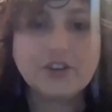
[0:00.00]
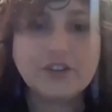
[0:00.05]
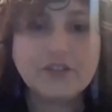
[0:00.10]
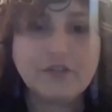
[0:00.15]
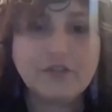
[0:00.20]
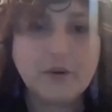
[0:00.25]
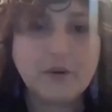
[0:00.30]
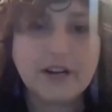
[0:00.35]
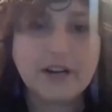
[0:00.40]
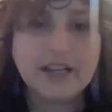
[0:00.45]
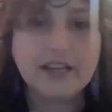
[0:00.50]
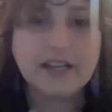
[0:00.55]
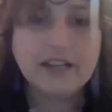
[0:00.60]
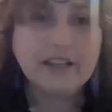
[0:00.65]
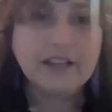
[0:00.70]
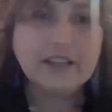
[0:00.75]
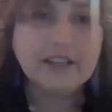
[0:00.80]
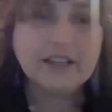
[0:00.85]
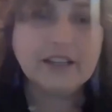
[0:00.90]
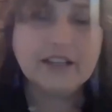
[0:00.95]
turned
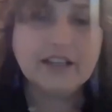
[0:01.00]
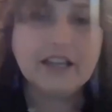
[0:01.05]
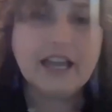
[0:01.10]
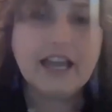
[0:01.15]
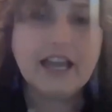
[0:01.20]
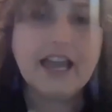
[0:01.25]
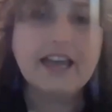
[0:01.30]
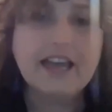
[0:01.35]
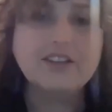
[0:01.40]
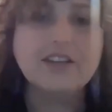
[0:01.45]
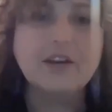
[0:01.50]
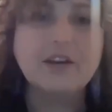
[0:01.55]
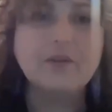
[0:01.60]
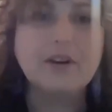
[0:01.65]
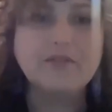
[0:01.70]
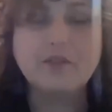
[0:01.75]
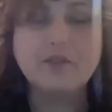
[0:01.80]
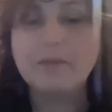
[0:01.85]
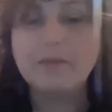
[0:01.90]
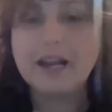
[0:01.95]
40 and I
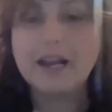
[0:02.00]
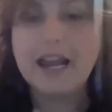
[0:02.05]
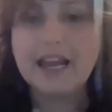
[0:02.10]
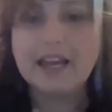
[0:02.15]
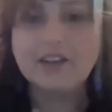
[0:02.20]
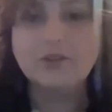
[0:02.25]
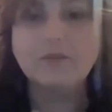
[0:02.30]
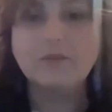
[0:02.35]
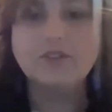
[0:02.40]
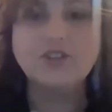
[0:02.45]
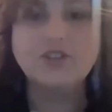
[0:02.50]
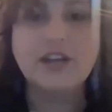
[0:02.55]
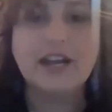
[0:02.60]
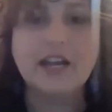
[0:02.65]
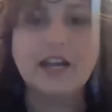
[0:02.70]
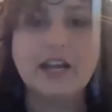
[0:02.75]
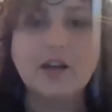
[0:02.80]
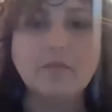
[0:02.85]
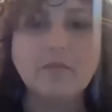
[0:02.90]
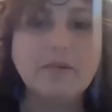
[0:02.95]
went for my annual
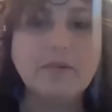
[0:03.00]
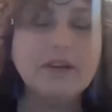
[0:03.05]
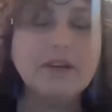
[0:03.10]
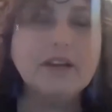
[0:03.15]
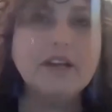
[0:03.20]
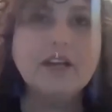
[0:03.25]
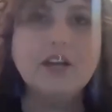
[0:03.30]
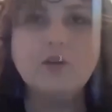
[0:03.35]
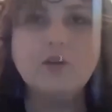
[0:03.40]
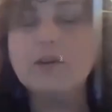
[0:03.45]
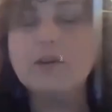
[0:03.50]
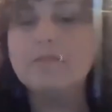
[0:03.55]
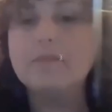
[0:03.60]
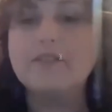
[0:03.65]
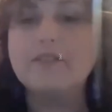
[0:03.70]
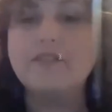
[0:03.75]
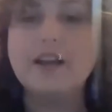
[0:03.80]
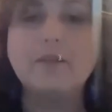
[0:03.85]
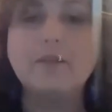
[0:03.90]
checkup with my